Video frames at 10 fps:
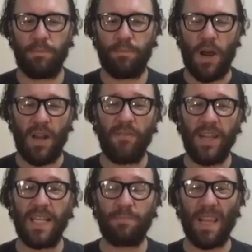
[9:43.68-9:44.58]
part of it
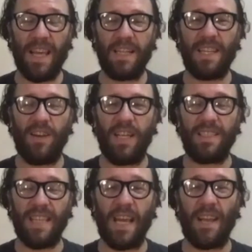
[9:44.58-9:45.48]
is Planetary
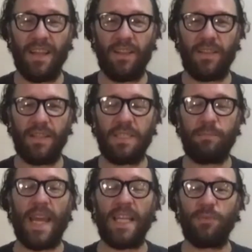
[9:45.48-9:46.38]
is saying that the
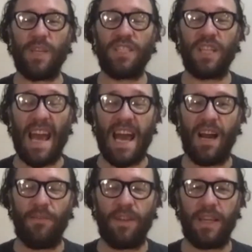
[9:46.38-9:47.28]
space we should
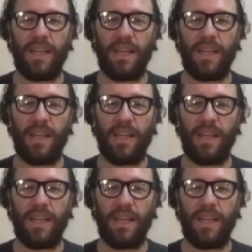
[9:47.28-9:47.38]
have